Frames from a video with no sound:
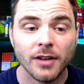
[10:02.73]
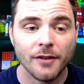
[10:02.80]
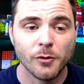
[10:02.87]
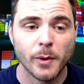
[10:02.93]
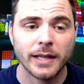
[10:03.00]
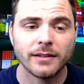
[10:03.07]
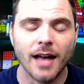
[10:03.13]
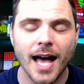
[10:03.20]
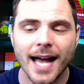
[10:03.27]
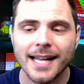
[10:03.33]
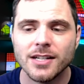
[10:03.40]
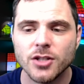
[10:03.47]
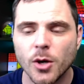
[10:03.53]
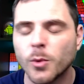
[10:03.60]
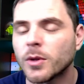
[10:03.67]
giveaways, I
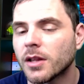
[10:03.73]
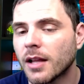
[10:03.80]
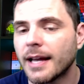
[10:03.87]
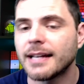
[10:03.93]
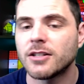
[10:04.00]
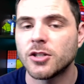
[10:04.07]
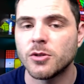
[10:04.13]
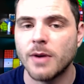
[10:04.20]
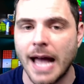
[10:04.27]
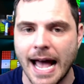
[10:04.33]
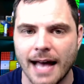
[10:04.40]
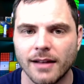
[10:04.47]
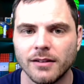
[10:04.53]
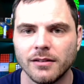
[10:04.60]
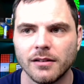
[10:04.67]
don't like to
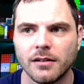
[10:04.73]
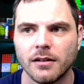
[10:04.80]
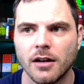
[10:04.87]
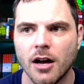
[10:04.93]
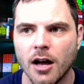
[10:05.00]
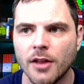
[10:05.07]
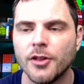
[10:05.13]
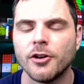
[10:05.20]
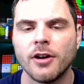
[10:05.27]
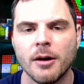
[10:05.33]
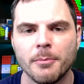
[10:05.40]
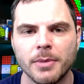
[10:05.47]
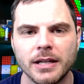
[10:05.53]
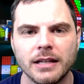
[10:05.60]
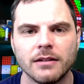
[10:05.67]
ask other
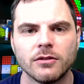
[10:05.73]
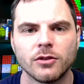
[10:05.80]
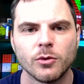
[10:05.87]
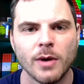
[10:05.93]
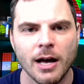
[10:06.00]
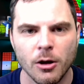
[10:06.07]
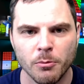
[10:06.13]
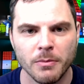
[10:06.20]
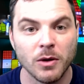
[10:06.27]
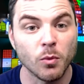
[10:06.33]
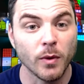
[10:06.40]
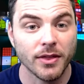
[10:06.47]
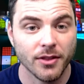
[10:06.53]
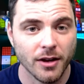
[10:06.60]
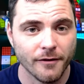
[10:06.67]
companies to help me
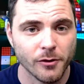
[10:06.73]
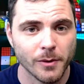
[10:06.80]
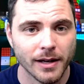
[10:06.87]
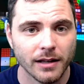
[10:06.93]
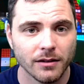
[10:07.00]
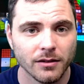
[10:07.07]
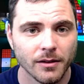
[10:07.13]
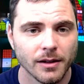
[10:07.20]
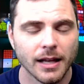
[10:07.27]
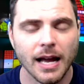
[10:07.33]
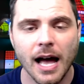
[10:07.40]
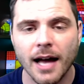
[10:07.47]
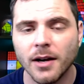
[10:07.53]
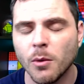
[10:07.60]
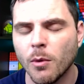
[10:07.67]
with giveaways. Like,
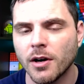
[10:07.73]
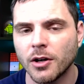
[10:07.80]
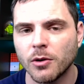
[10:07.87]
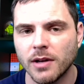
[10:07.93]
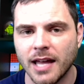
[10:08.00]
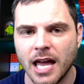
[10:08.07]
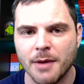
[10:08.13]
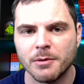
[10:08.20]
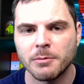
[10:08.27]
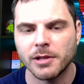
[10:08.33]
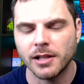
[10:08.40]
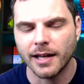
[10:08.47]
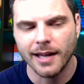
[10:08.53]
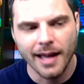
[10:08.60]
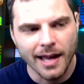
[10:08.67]
I don't want to go to Cameron and be
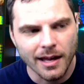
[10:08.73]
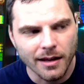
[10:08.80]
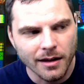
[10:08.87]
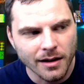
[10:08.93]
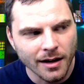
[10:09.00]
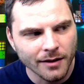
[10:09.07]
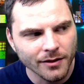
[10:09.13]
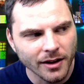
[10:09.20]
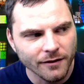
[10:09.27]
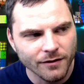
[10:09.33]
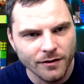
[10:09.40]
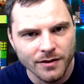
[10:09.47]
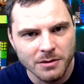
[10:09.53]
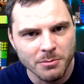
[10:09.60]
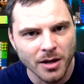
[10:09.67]
like, hey, can I have like
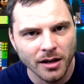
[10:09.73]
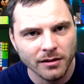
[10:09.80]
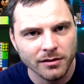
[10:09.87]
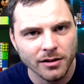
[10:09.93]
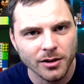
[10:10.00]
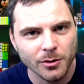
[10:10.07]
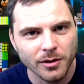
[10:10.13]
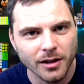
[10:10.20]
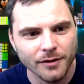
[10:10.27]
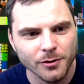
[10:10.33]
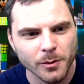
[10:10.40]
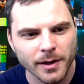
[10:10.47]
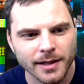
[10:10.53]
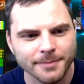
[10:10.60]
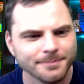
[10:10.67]
$50 to do a
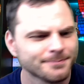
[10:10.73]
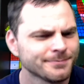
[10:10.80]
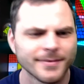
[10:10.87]
giveaway?